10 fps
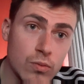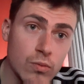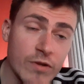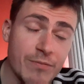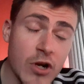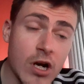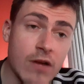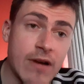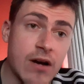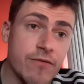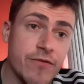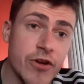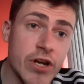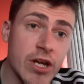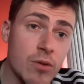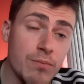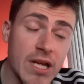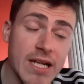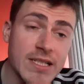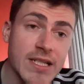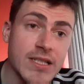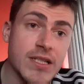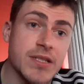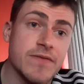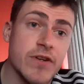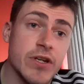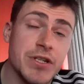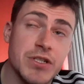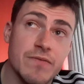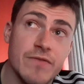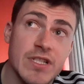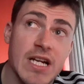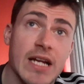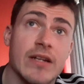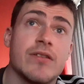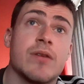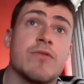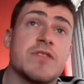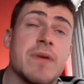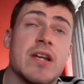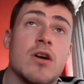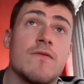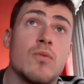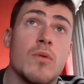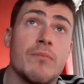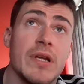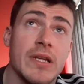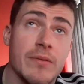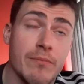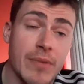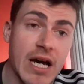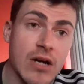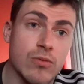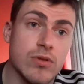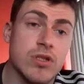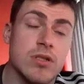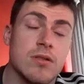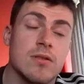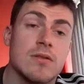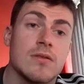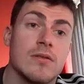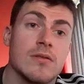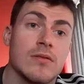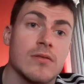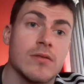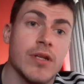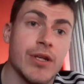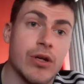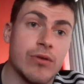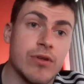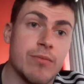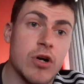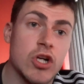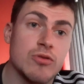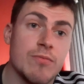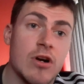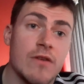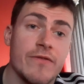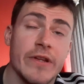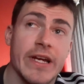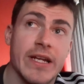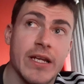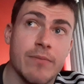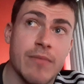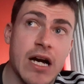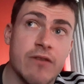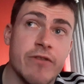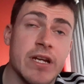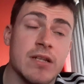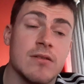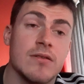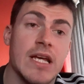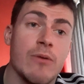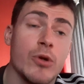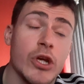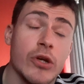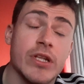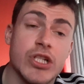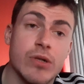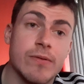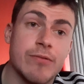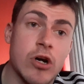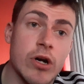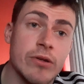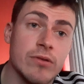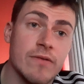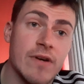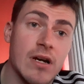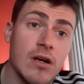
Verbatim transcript: We've brought around 30 odd players in since Ferguson retired, and we've spent over £1 billion. pounds you know, under Moyes we brought Fellaini and Mata They were the only two we brought in under